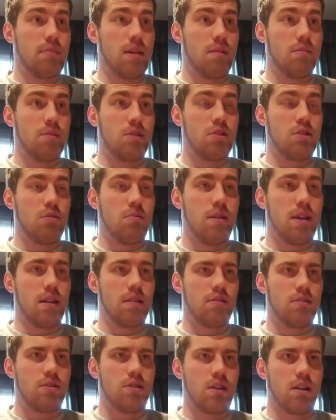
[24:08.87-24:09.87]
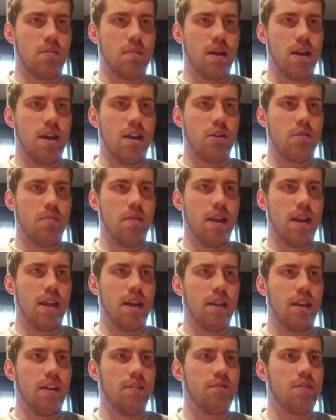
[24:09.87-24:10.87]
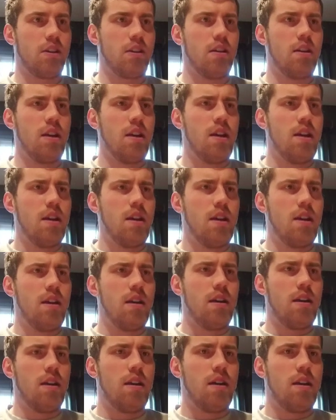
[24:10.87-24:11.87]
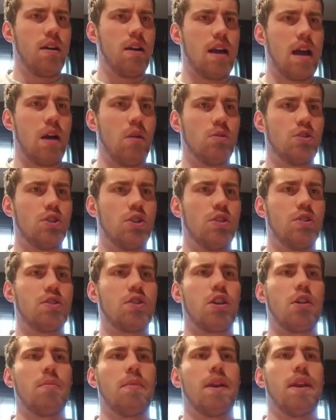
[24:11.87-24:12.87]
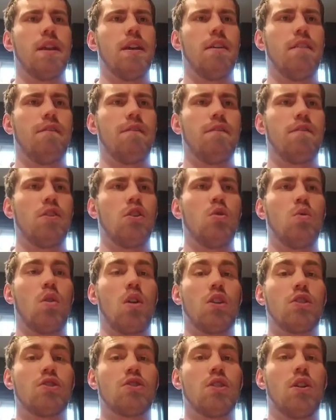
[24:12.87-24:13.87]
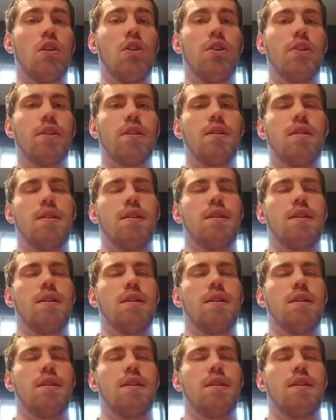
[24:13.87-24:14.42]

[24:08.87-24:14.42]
I'm assuming just talking about intermediate lifter. How would you determine if you are stalled?